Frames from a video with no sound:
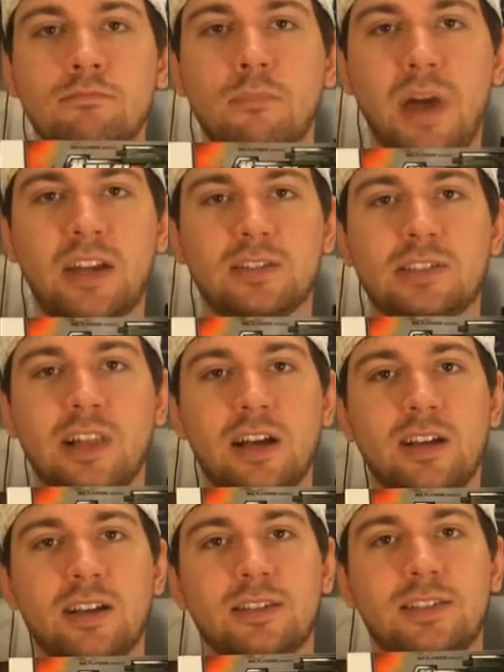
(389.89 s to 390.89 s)
Metal
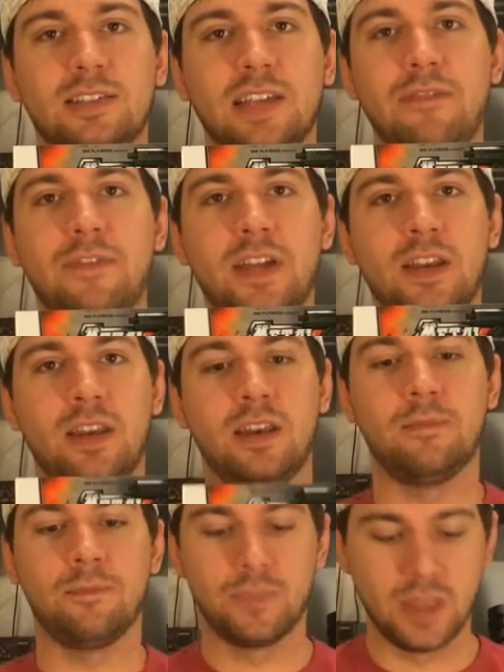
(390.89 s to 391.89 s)
Slug
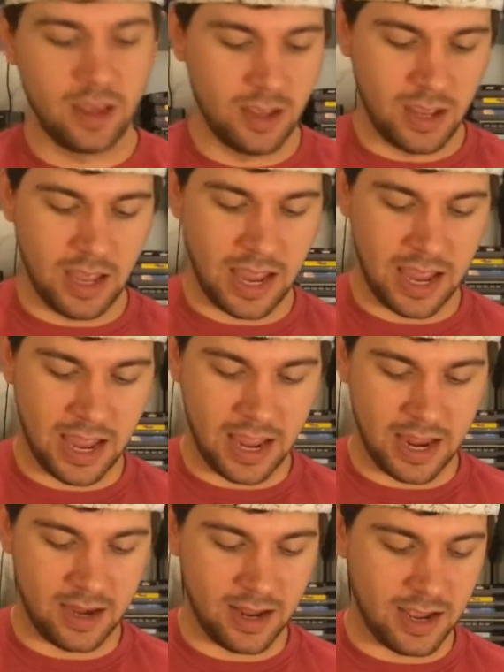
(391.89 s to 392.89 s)
7.
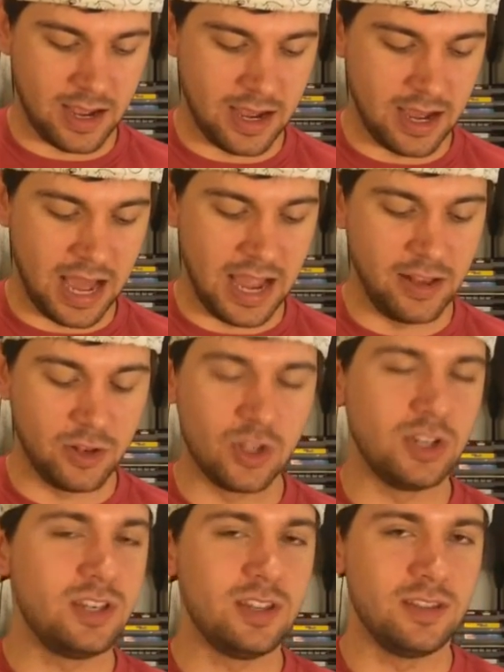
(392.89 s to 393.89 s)
And
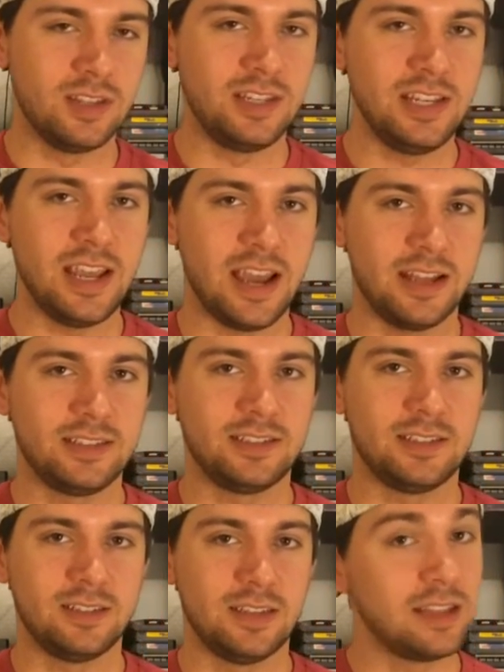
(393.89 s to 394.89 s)
the
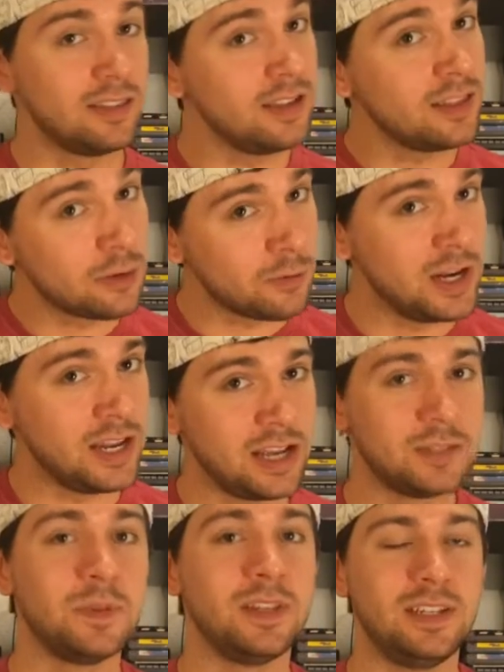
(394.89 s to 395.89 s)
DS, not the
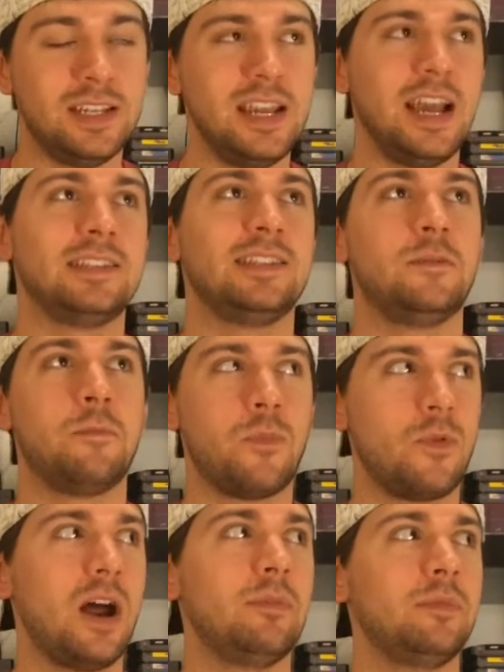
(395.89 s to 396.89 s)
3DS, but the DS is
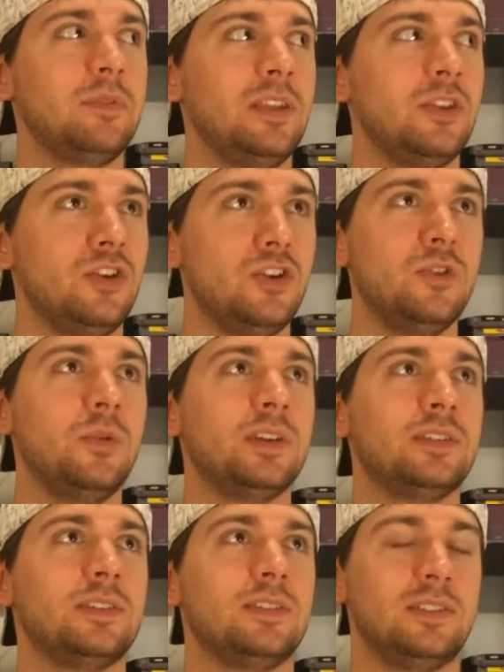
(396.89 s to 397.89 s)
probably the
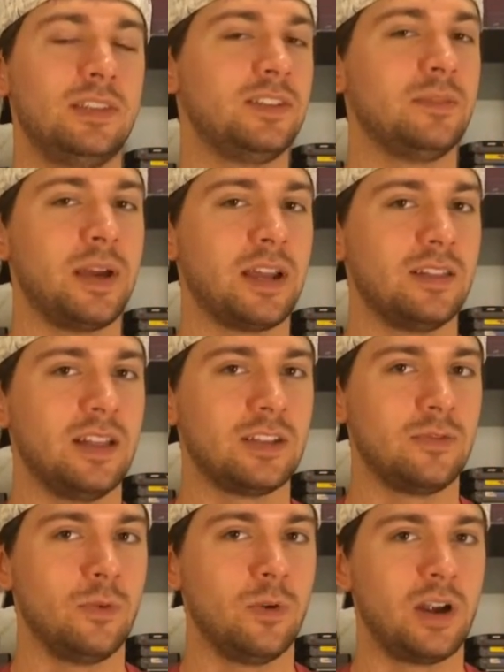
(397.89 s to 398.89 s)
newest system I
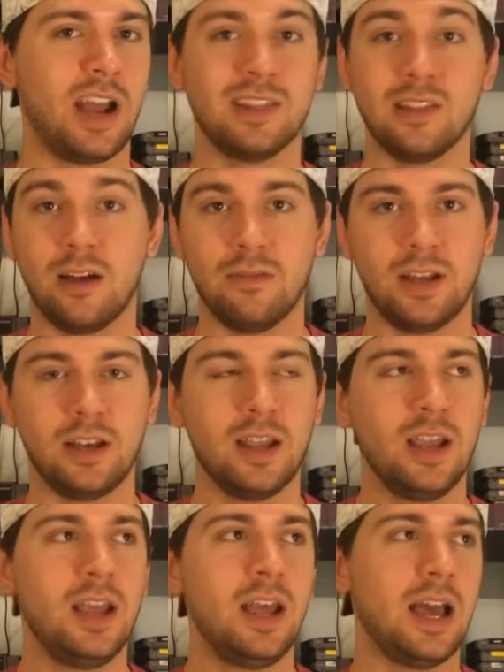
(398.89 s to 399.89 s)
collect for. I love it.
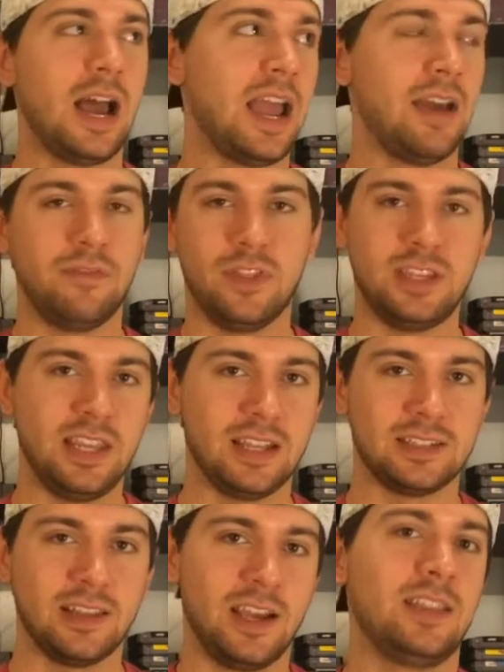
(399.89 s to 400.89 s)
I have the
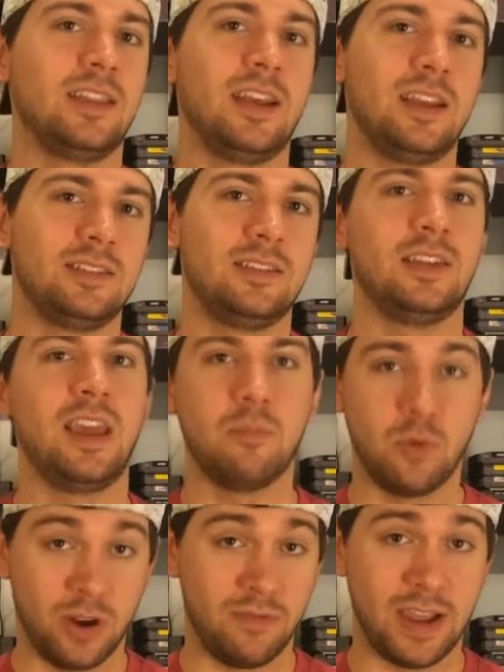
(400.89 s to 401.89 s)
DS Lite that has the Game
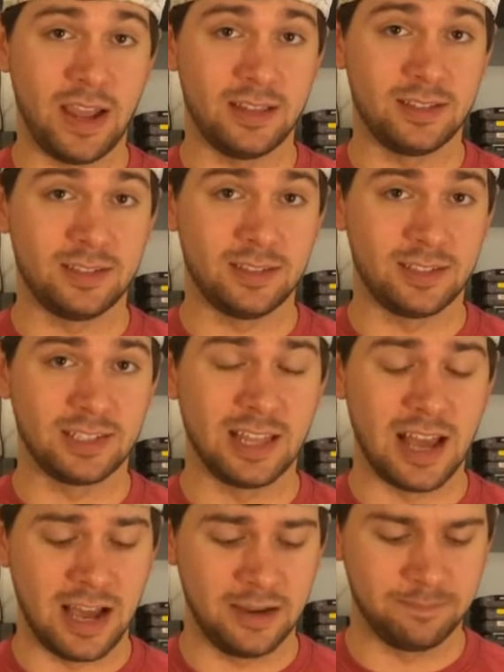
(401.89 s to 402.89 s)
Boy Advance
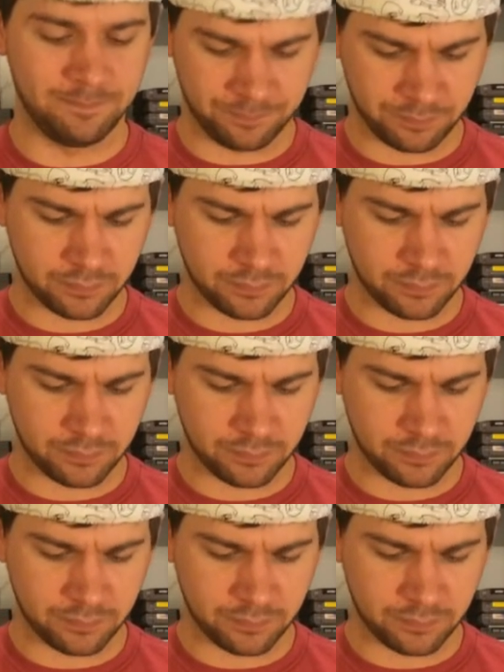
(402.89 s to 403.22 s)
slot.